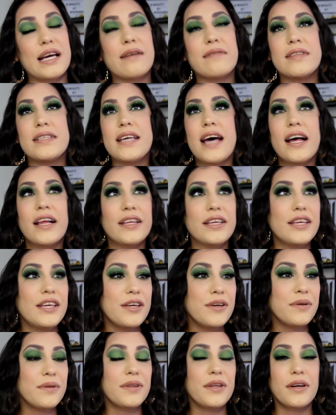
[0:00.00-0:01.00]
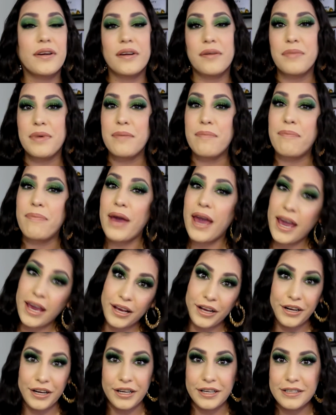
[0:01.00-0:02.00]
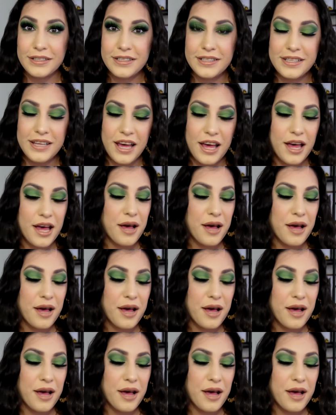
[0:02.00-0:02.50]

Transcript: I'm telling you, they're gonna be bangers.